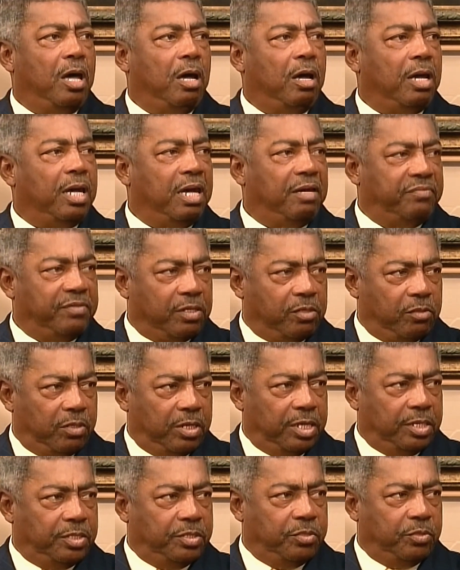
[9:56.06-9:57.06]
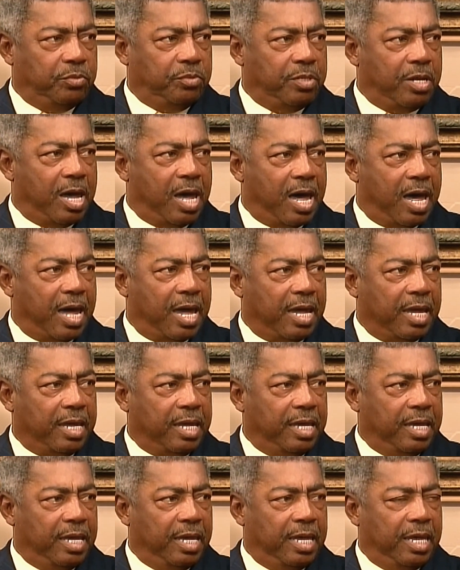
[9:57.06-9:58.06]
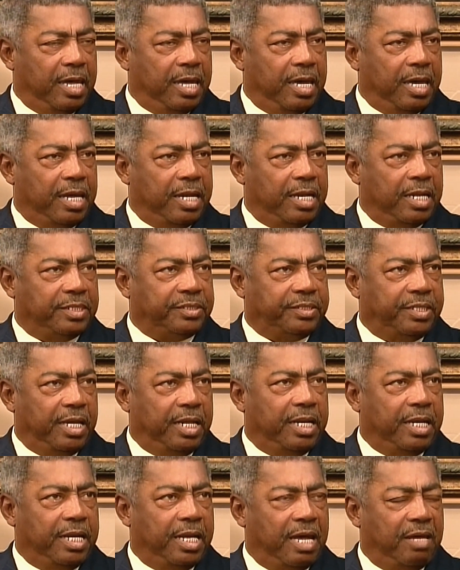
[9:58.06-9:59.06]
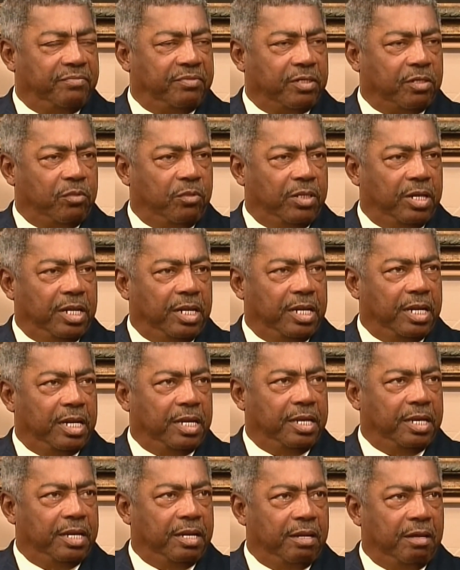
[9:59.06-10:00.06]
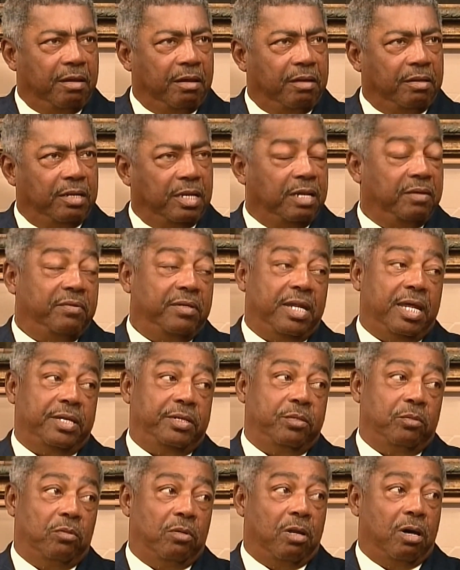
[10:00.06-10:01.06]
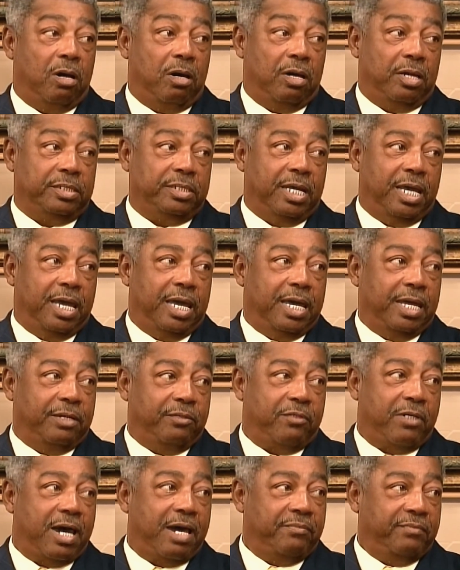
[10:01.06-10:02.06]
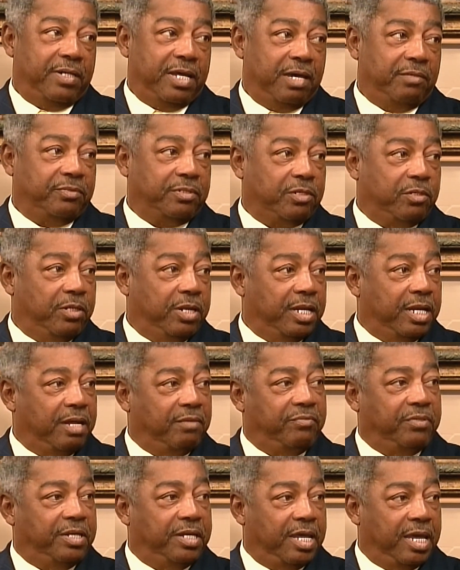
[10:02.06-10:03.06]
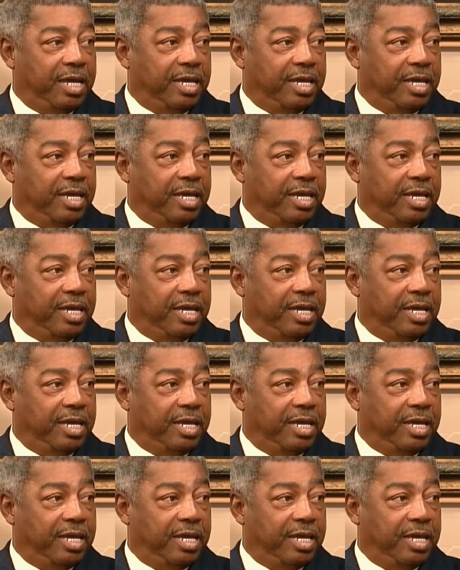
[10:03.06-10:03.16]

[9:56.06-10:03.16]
Evergreen Junior High. And I stayed at Evergreen, and living at Doulard and driving to Evergreen every day